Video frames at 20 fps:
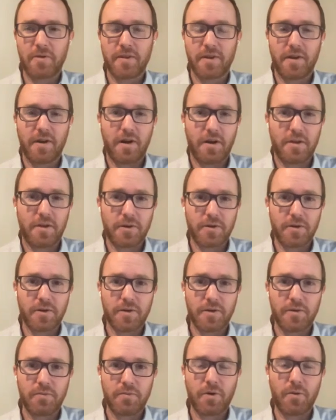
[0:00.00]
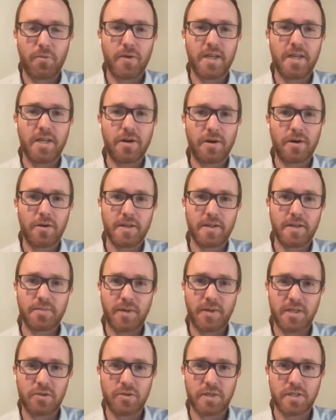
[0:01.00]
with other, what we call as
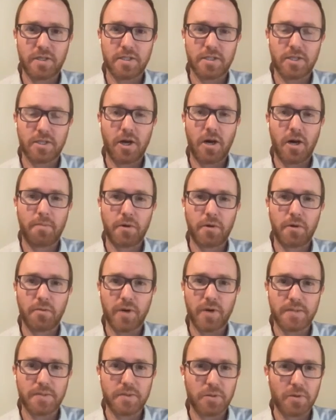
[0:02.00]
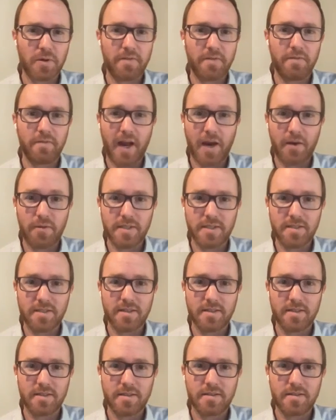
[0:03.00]
pediatricians, upper respiratory
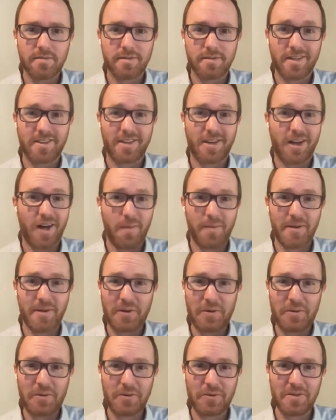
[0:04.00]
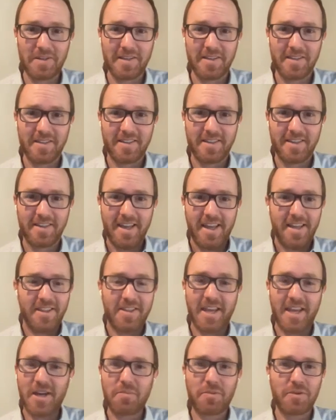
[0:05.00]
viruses, like the common cold.
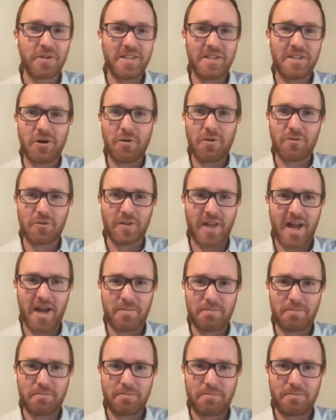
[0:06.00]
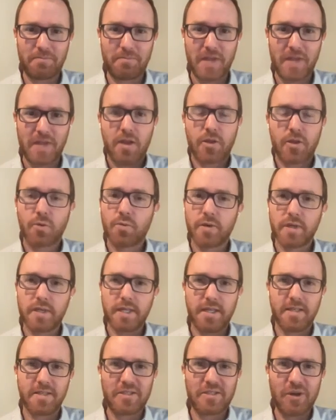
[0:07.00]
They completely overlap. There
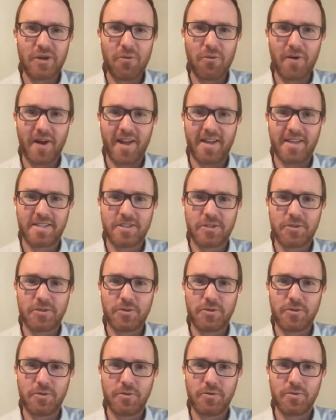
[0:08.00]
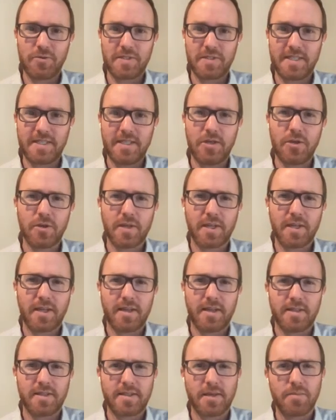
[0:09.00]
really is no way to see your
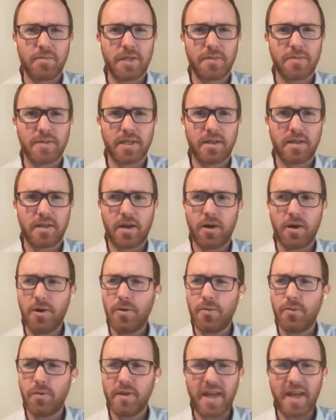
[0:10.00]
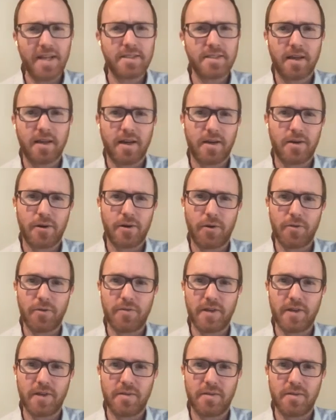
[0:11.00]
kid's symptoms and think, oh, well, that's not
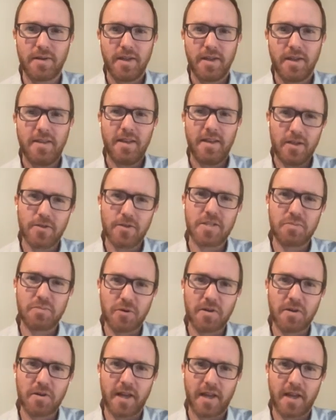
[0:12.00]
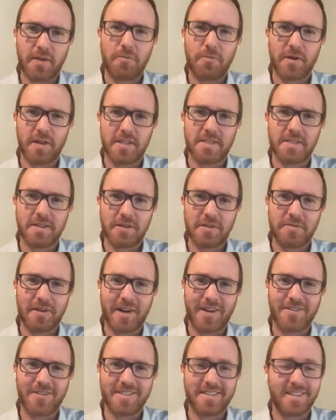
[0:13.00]
COVID. That looks more like one of these other
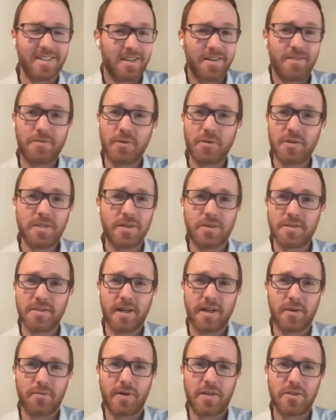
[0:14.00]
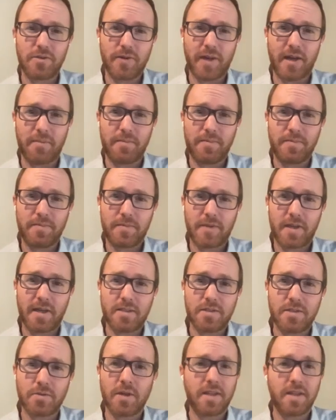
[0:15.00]
viruses. Unfortunately, there's not a way to do that. Okay,
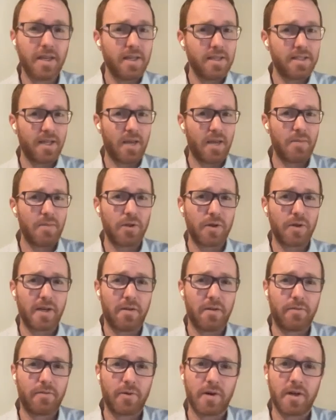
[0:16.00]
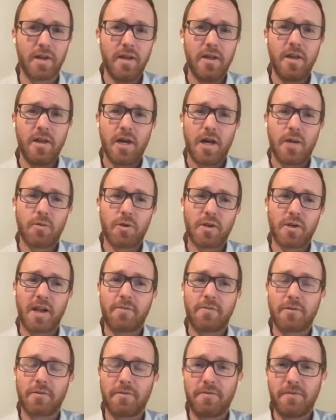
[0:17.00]
so the things that I'd be looking out for
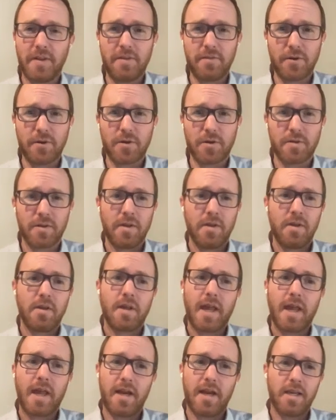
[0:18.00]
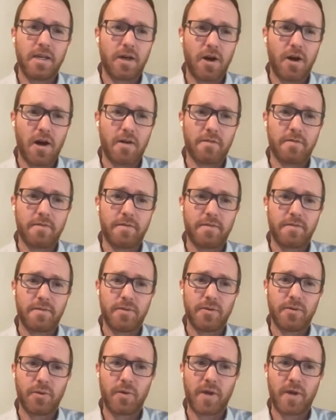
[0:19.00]
fever, any cough,
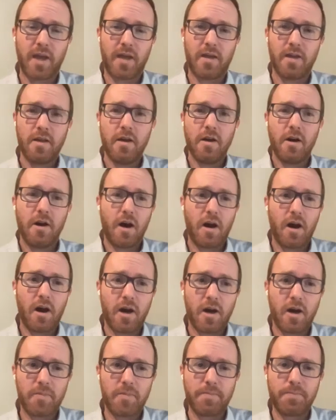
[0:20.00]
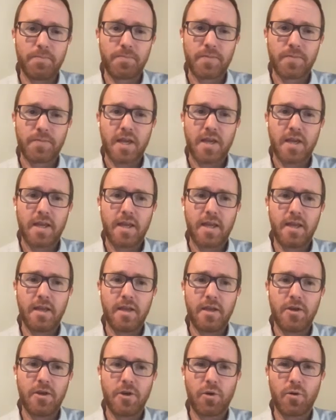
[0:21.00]
okay?
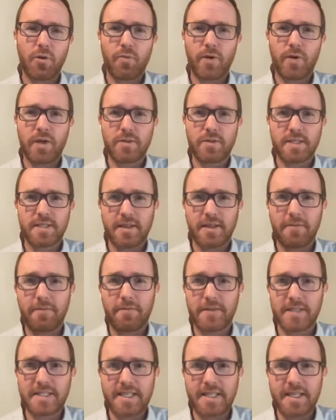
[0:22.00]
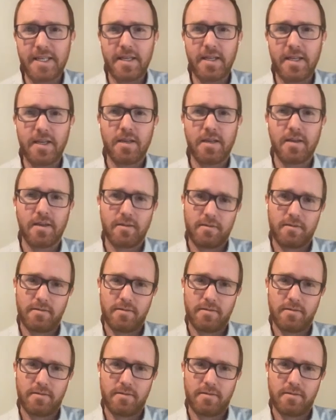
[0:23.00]
You know, when you see fatigue,